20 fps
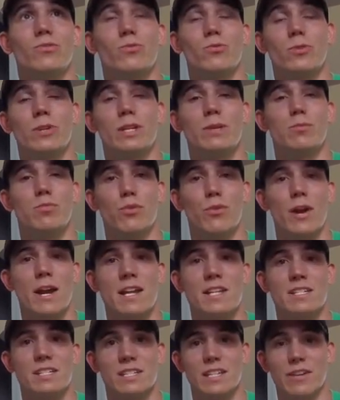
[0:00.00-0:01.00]

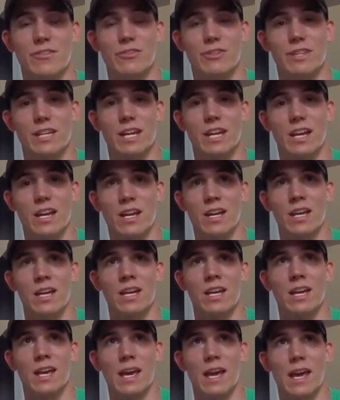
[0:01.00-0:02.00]
re-brace and everything.
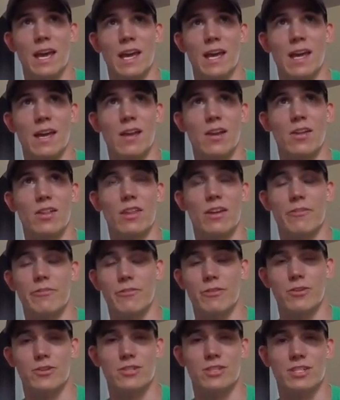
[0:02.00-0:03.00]
And on that
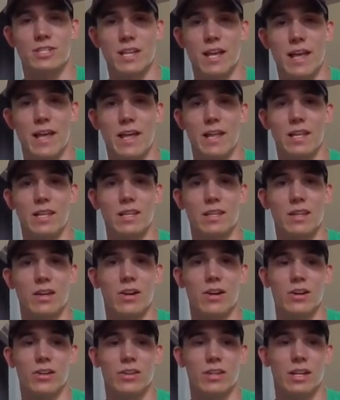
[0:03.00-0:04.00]
first set
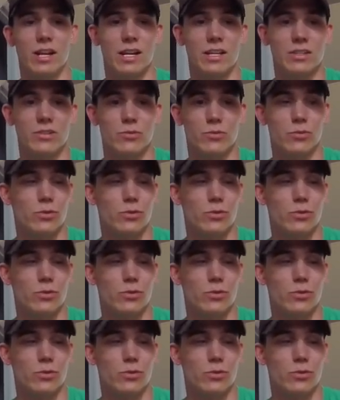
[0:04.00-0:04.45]
that